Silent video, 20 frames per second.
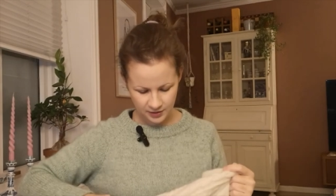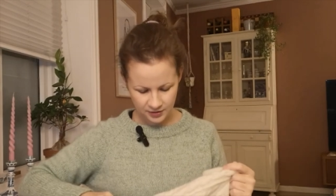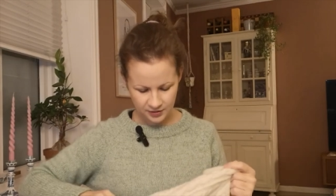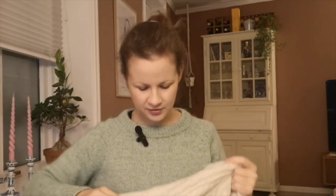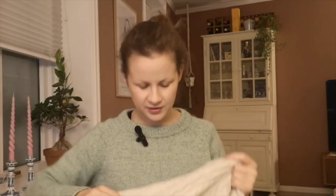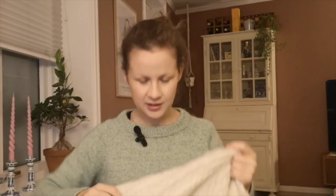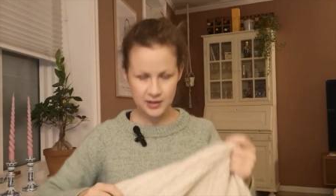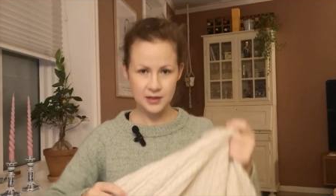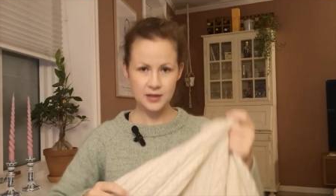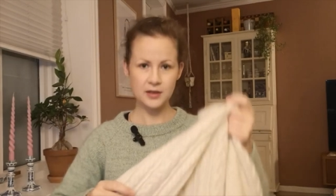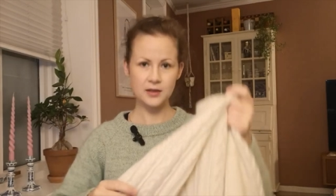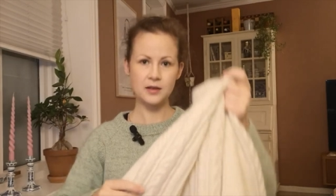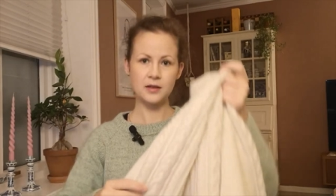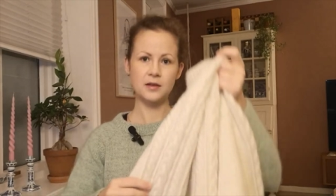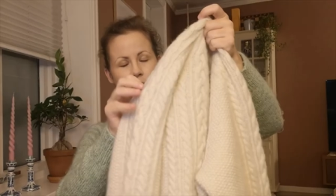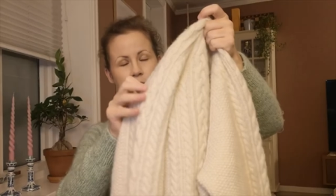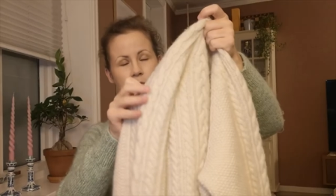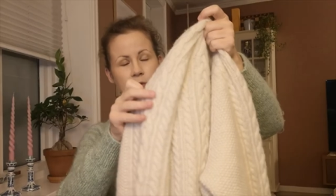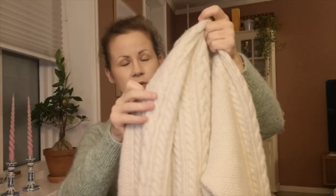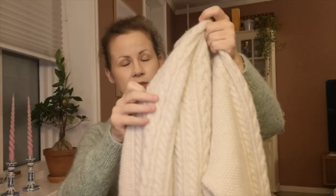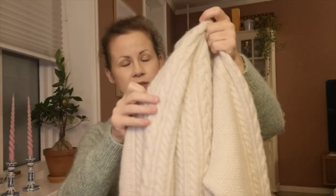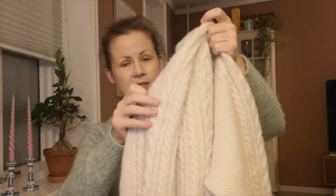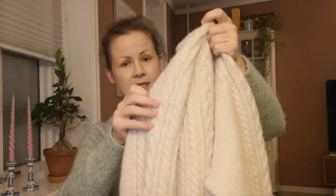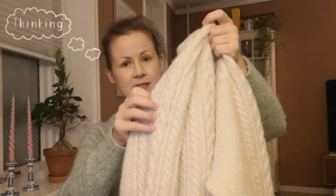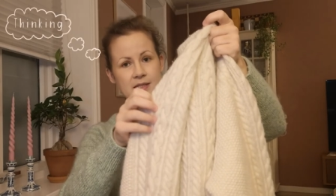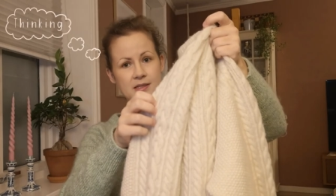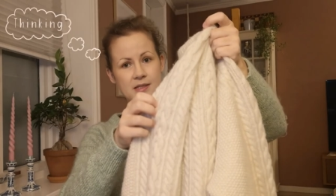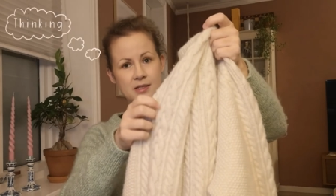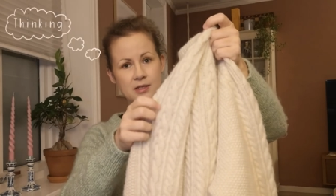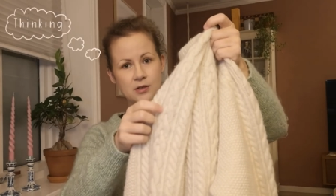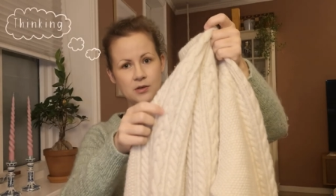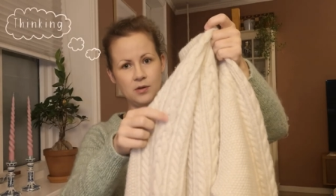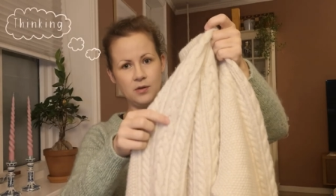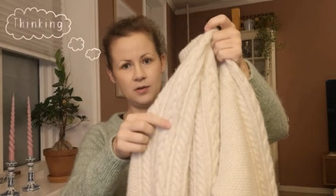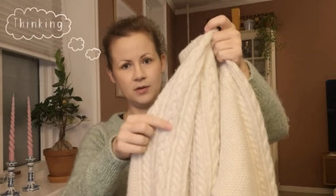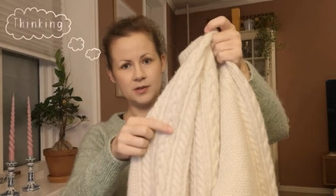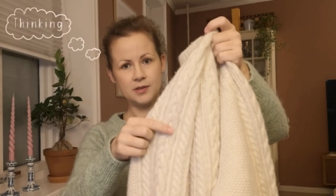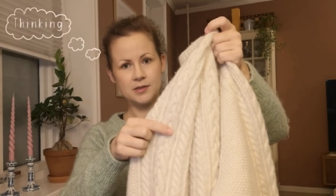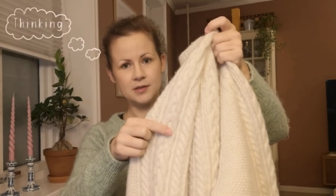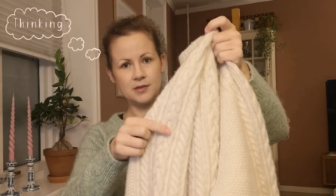thick, what is it
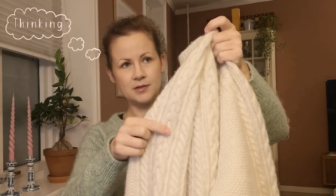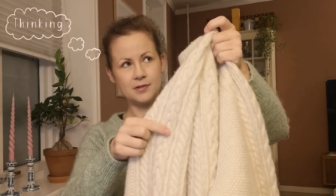called?